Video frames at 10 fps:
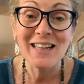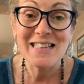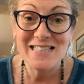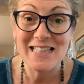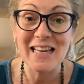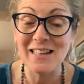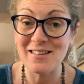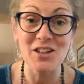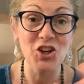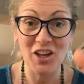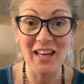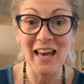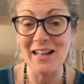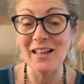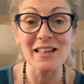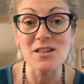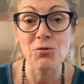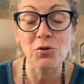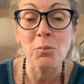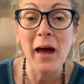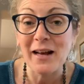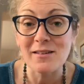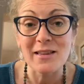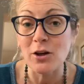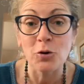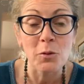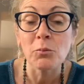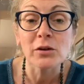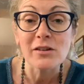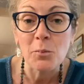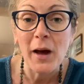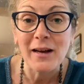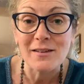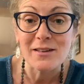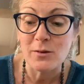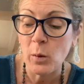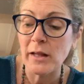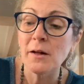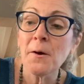seeds, and you can get like different packets. They come in multi-packets as well.